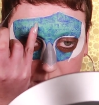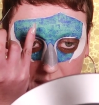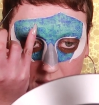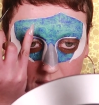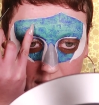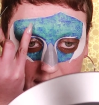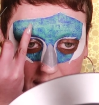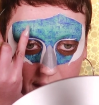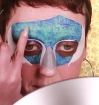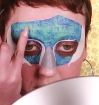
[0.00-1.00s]
to be
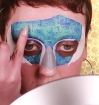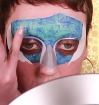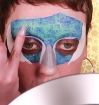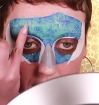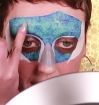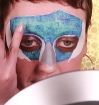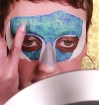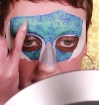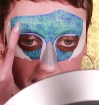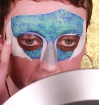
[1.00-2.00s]
an absolute
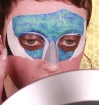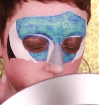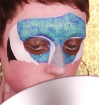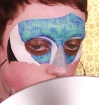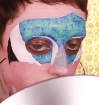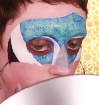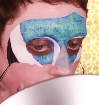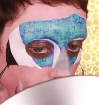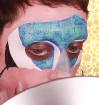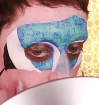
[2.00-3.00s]
travesty if it does not
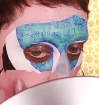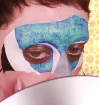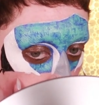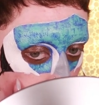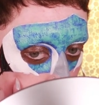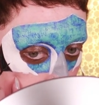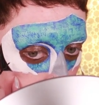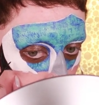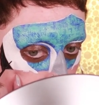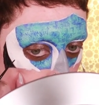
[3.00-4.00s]
work out. So we are just
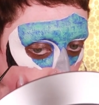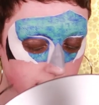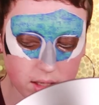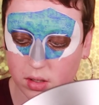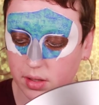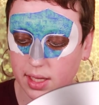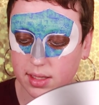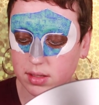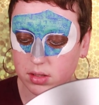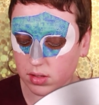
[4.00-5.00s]
going to try. Oh,
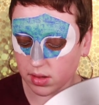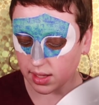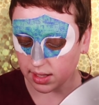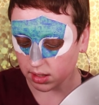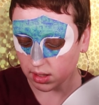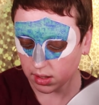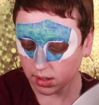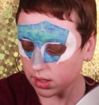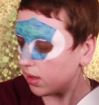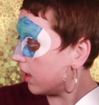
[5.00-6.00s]
that is not thin.
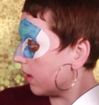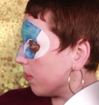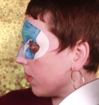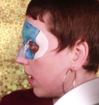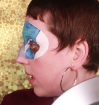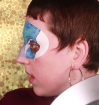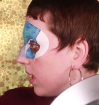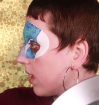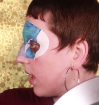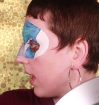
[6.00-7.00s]
I
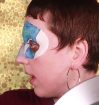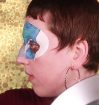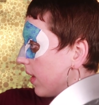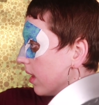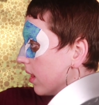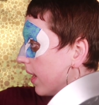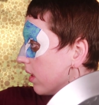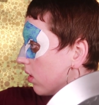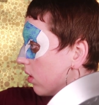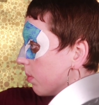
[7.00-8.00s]
think I have a
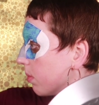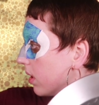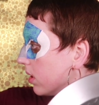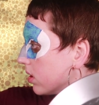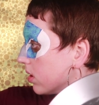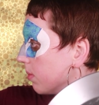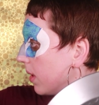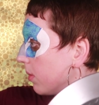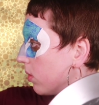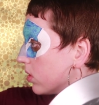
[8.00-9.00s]
liner brush.
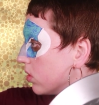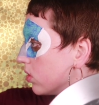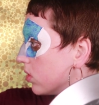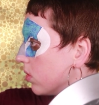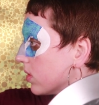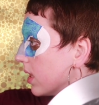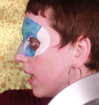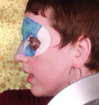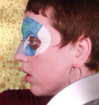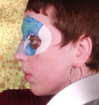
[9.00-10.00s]
Maybe we should just use a
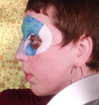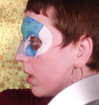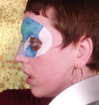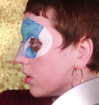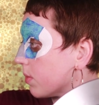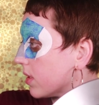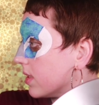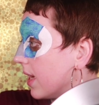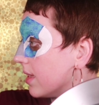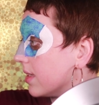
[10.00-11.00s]
liner brush
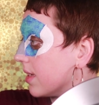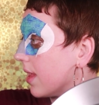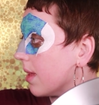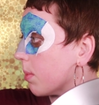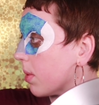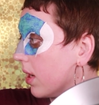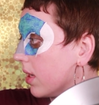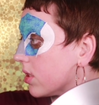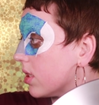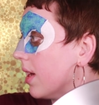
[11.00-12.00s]
because that is a thin
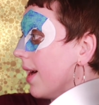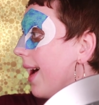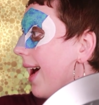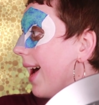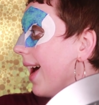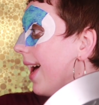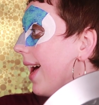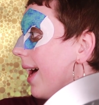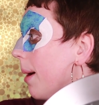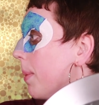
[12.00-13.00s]
brush.
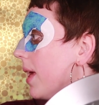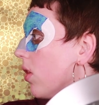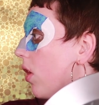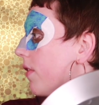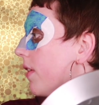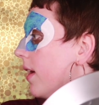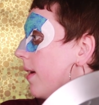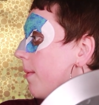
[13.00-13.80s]
Aha! Peeloff